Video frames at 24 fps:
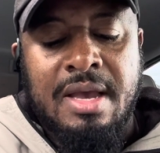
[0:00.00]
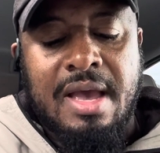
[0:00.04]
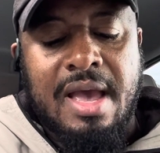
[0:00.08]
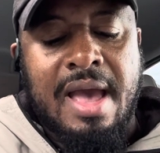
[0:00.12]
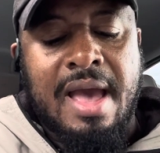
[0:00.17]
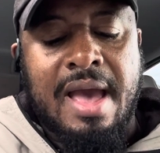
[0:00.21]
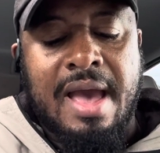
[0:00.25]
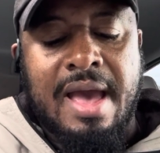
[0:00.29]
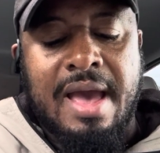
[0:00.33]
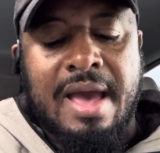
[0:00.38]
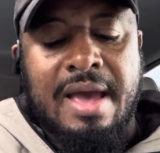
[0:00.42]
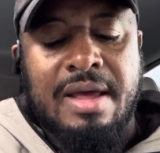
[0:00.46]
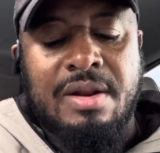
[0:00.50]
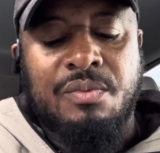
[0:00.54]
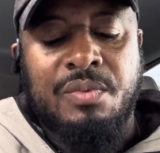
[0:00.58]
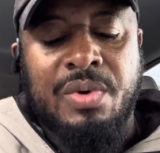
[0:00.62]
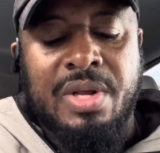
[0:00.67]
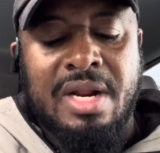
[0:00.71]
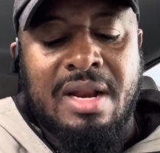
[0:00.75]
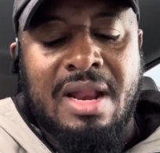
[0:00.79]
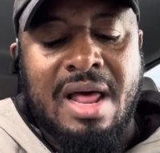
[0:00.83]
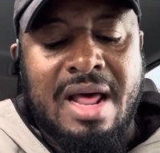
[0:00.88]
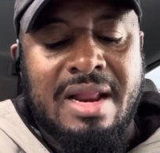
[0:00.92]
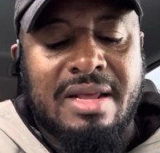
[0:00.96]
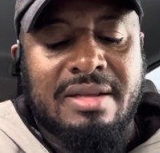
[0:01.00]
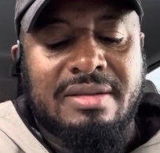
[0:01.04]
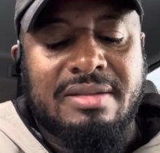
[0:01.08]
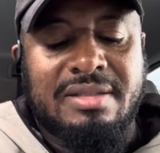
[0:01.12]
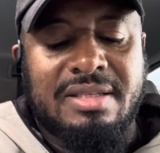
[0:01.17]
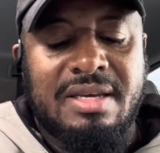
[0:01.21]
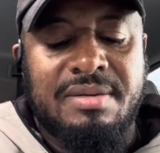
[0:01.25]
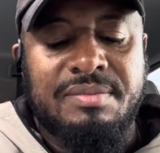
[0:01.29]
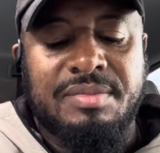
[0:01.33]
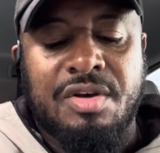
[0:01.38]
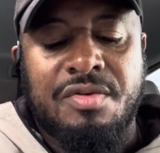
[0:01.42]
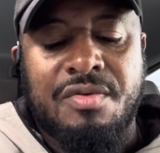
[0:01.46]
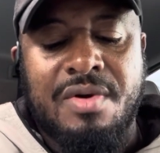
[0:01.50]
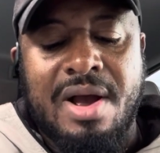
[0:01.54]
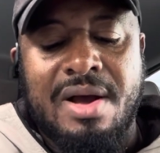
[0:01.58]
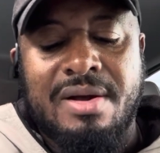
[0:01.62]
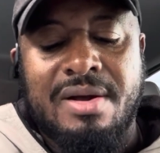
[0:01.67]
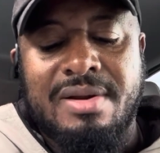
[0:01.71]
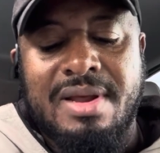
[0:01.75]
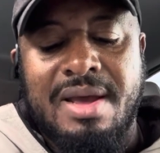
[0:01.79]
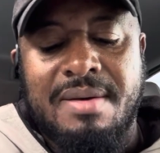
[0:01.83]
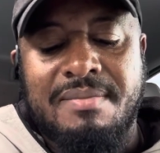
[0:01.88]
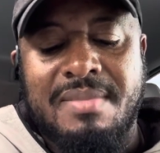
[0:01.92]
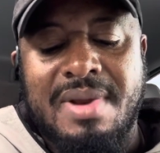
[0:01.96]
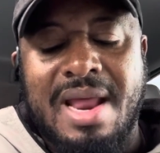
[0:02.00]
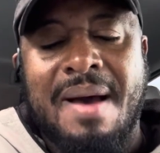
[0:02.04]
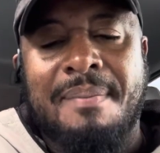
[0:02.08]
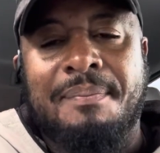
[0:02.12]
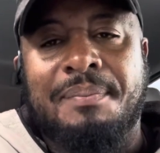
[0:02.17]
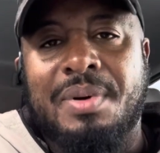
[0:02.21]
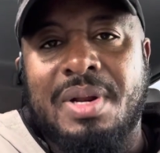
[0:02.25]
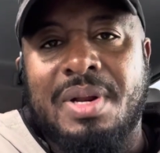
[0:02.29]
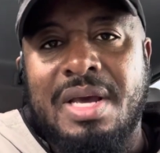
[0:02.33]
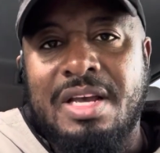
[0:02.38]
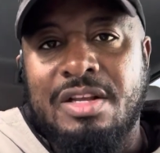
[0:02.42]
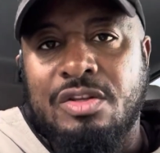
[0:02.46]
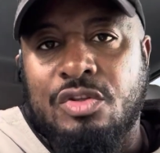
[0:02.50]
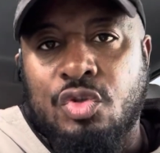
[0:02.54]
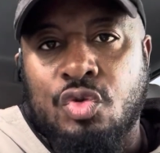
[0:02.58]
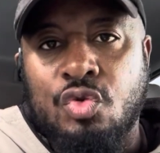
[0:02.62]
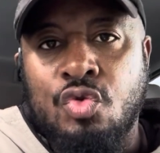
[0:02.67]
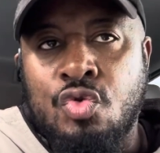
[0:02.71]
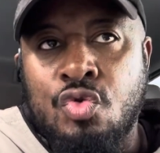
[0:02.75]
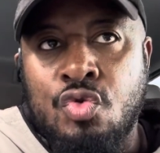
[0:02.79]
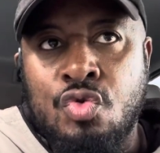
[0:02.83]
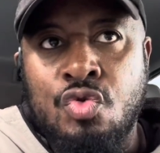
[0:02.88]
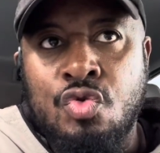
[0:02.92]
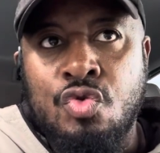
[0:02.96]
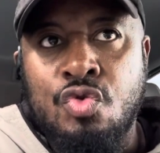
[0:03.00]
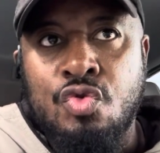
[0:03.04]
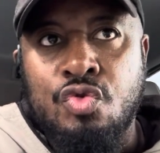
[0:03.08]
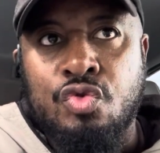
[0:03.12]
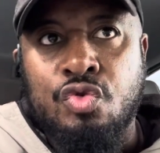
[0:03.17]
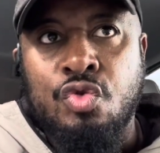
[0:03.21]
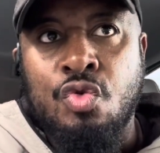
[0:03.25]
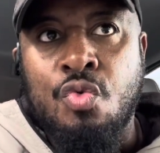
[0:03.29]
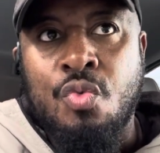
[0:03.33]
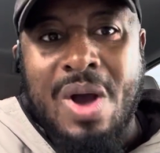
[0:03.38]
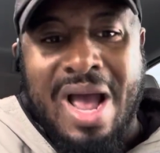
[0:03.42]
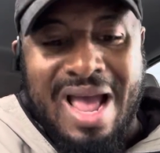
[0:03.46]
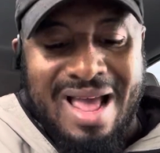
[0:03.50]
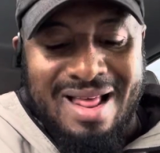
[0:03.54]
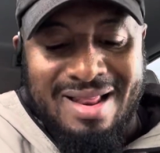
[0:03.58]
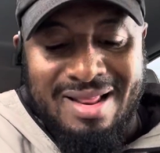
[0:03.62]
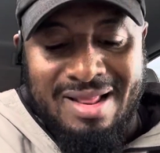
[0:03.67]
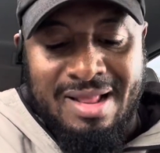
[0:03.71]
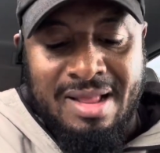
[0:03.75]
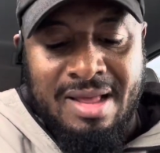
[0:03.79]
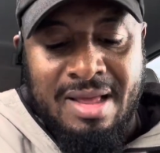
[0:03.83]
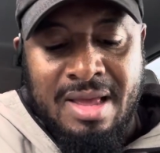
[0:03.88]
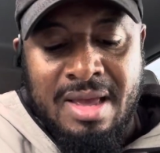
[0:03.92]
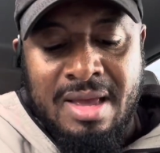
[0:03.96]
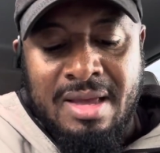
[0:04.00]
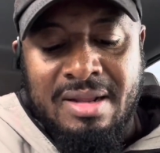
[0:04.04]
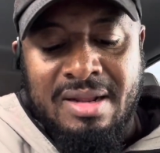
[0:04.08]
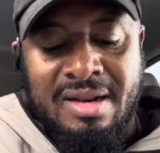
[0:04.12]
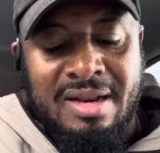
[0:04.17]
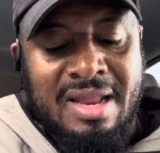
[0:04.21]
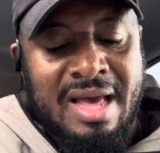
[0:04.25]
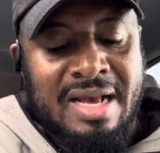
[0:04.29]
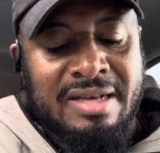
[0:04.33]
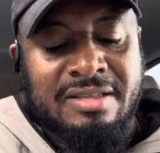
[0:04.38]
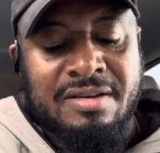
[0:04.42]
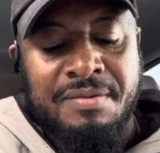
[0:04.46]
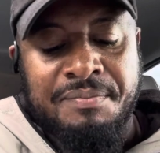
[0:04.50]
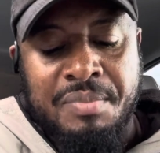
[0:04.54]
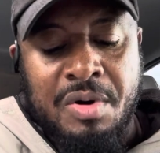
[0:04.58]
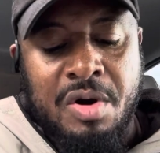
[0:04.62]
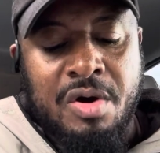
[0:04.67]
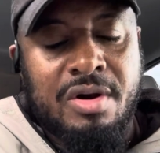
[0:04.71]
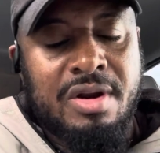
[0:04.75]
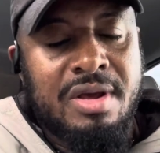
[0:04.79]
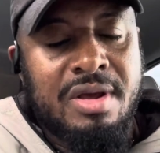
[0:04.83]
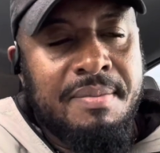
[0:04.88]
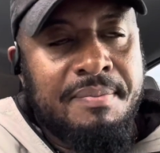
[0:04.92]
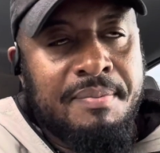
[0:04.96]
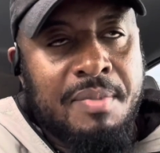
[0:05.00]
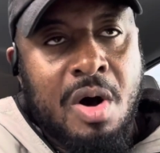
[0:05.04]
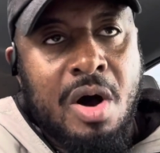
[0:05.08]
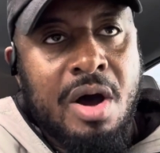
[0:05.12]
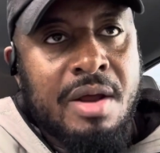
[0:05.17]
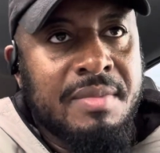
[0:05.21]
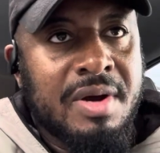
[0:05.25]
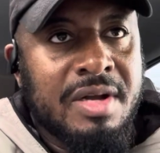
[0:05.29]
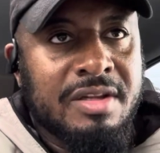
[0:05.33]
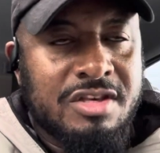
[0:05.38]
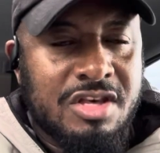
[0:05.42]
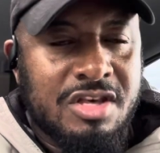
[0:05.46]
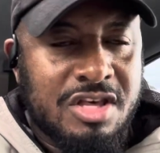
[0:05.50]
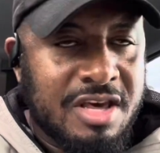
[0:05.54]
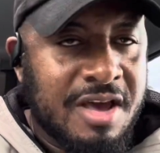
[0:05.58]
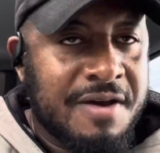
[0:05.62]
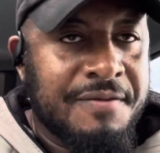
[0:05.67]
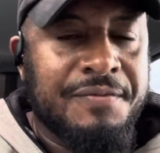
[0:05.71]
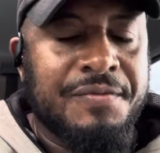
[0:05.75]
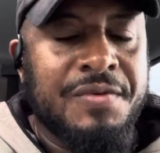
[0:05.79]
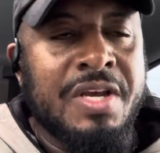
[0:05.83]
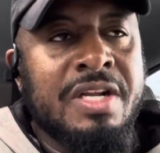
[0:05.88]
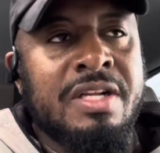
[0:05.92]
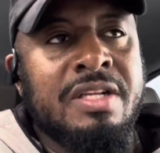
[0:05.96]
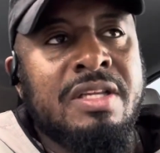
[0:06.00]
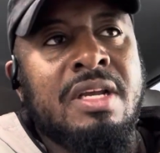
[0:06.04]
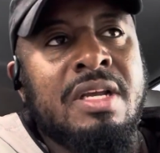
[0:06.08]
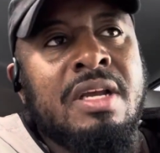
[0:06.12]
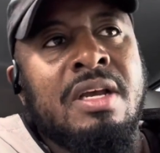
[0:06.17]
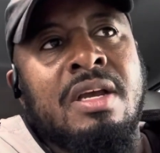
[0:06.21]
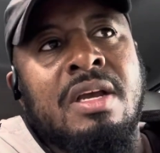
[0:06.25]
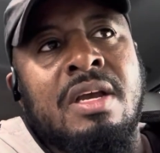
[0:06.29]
And with a lot of teams around them not playing too well, like the Burnley, Bournemouth, Sheffield,